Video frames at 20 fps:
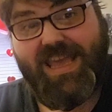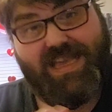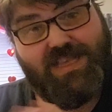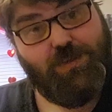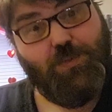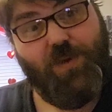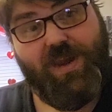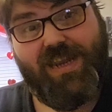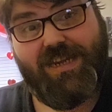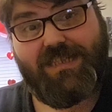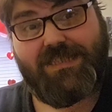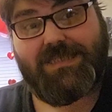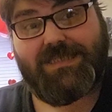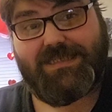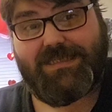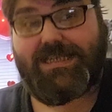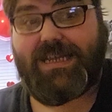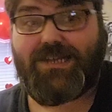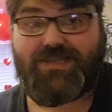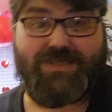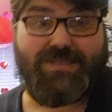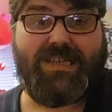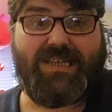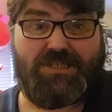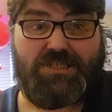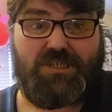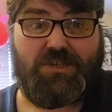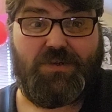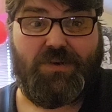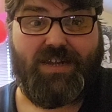as weird as it sounds, is
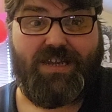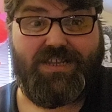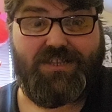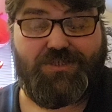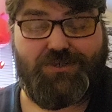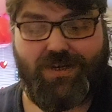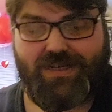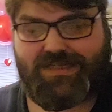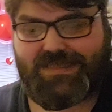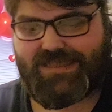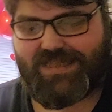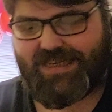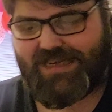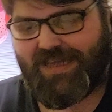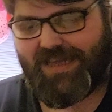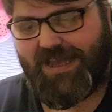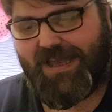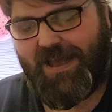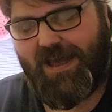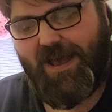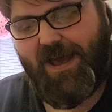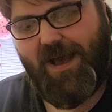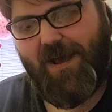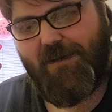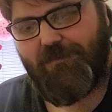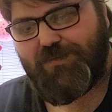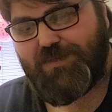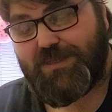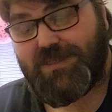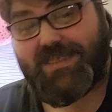actually quite interesting.
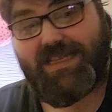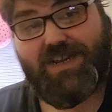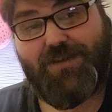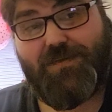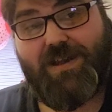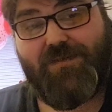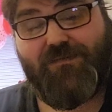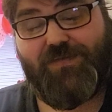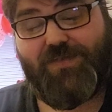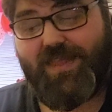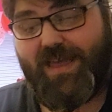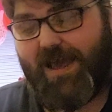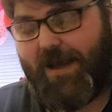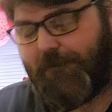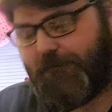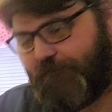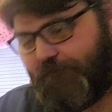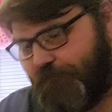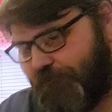So stick around for that.